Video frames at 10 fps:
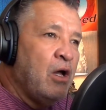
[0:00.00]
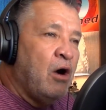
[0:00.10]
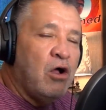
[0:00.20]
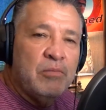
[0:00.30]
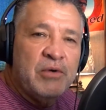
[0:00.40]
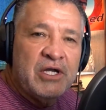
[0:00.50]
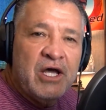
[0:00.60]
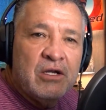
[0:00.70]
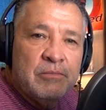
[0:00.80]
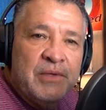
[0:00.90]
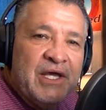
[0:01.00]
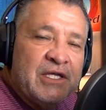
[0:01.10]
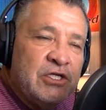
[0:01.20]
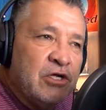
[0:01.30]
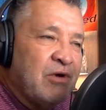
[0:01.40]
haul butt out of bed
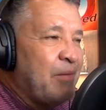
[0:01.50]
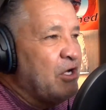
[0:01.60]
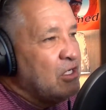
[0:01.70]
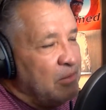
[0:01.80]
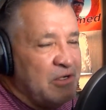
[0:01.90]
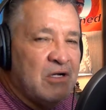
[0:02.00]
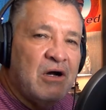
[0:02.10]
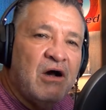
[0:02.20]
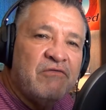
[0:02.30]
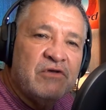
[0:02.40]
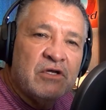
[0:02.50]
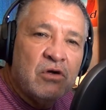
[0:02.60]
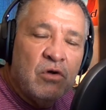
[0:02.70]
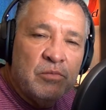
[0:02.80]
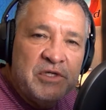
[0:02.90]
and you grab a cup of coffee and a
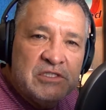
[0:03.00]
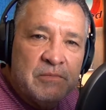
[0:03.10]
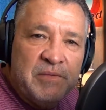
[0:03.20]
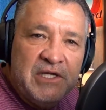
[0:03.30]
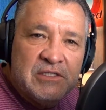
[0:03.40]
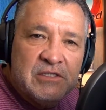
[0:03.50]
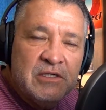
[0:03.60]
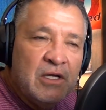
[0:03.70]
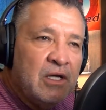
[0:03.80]
cold piece of pizza,